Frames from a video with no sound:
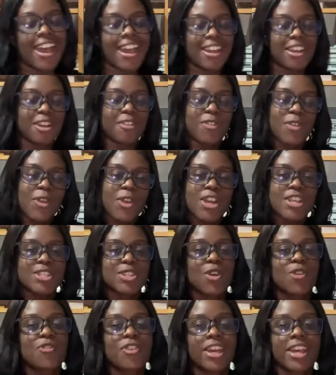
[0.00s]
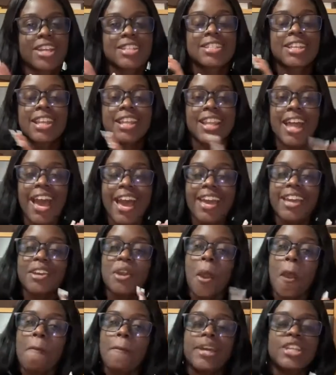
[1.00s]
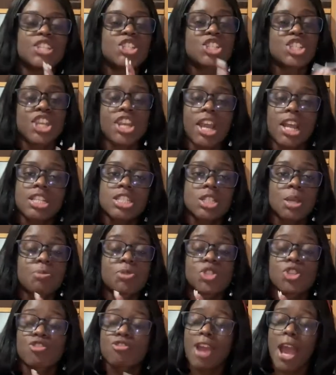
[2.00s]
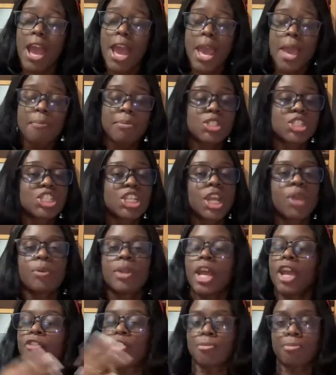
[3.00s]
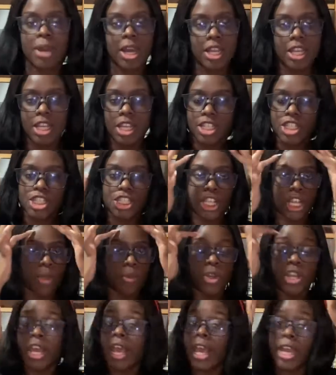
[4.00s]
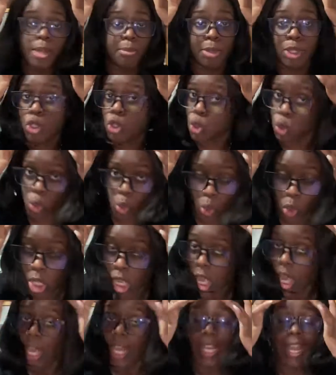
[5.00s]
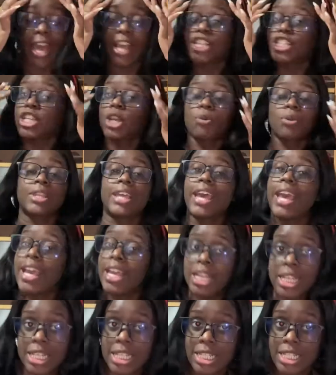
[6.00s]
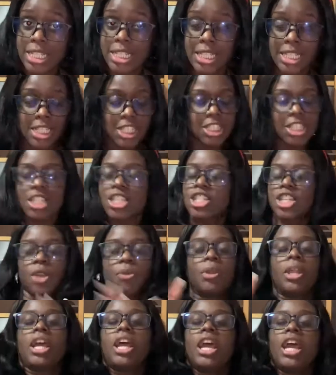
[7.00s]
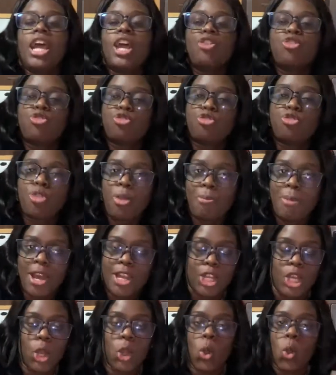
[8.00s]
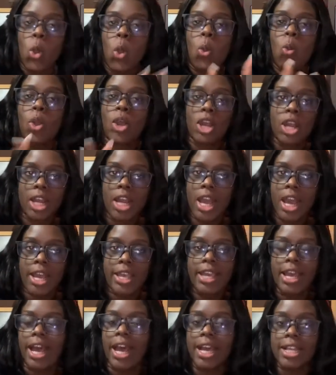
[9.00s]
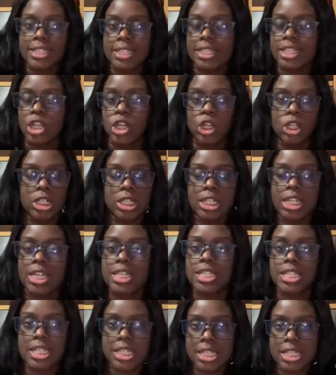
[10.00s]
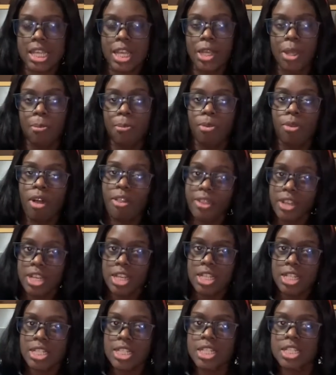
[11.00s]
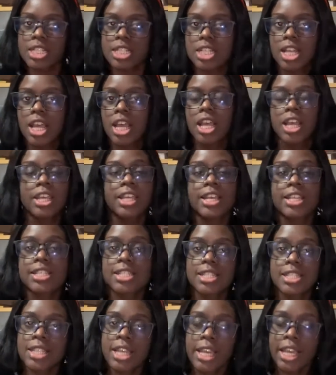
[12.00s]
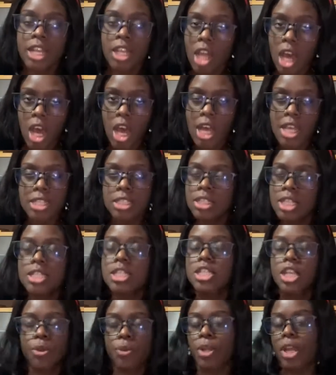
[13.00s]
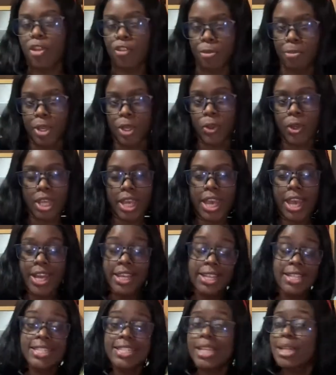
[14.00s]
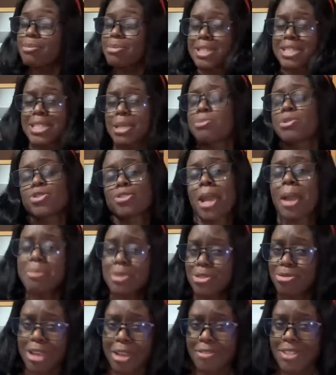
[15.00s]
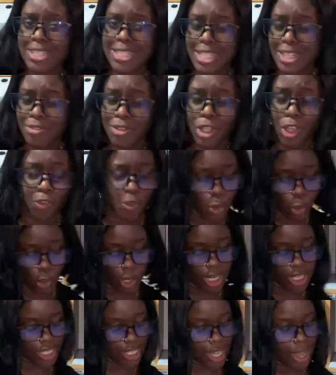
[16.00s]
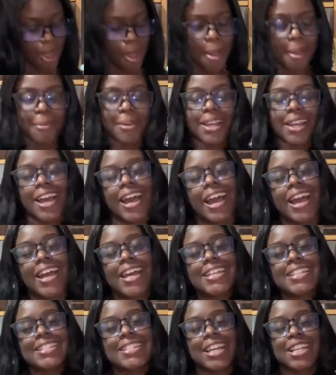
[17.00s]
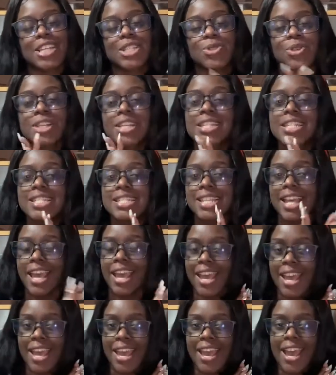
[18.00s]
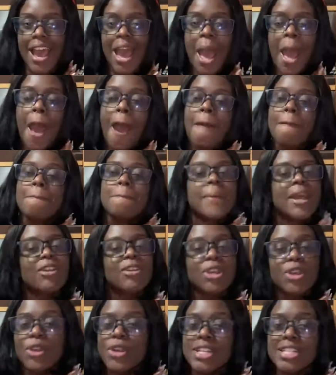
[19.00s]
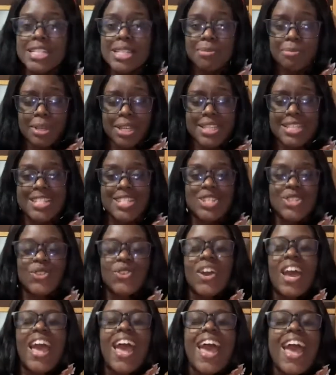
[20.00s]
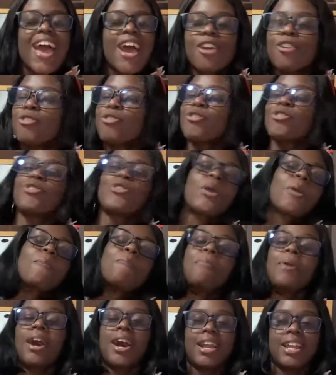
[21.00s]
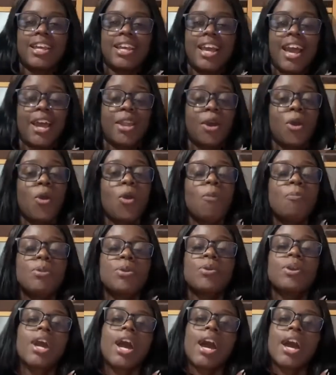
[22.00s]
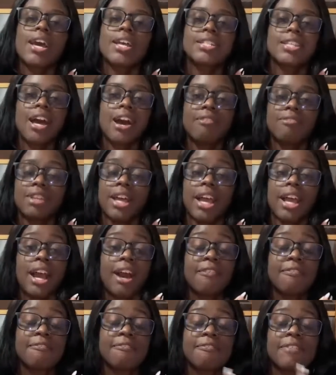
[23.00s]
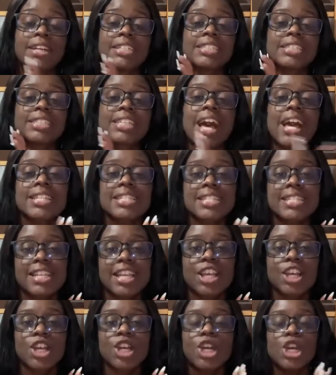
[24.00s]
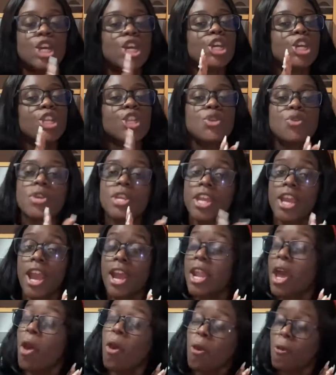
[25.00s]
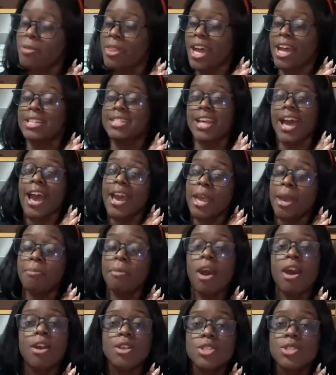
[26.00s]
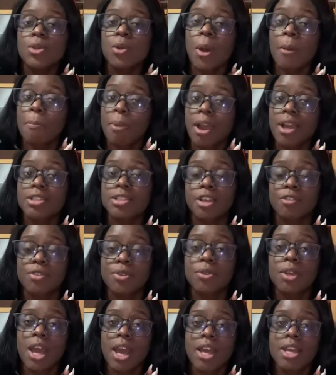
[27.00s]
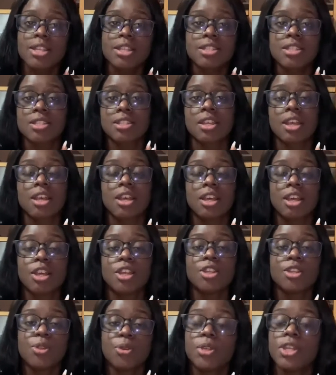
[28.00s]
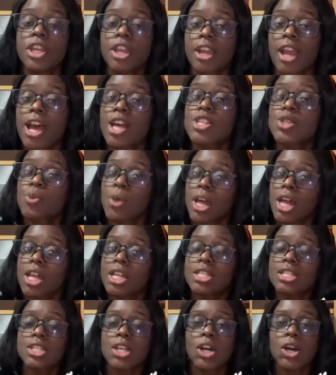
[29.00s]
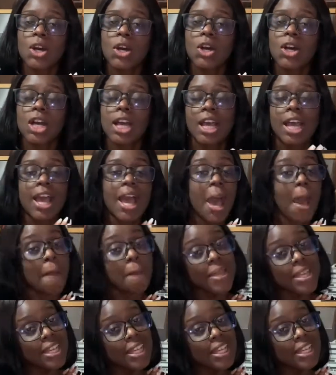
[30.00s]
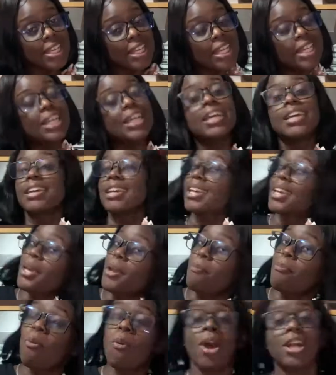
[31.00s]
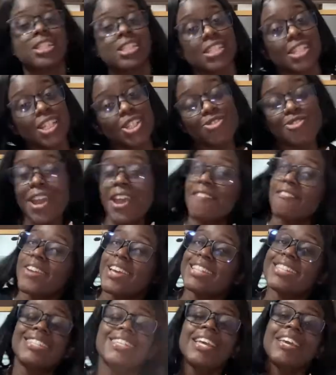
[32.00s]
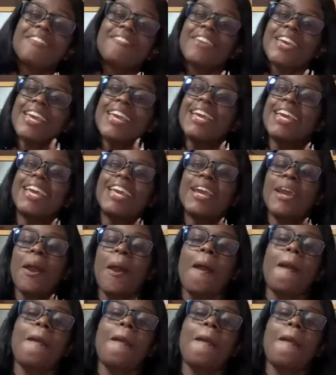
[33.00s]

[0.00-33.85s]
And of course, don't forget to like, comment, share, and subscribe. Share with everybody. Share with your enemy too. Like, share with the haters. Just share with everybody. Your co-worker, your auntie, your uncle, your sister, your brothers, your in-laws. Just share with everybody, okay? And just tell them to subscribe to Raven TV, of course. But guys, I just want to say a Merry Christmas to everybody. And I hope you guys have like a fantastic New Year, and I hope that I am also a part of you guys' New Year as well. So, I mean, keep watching Raven TV.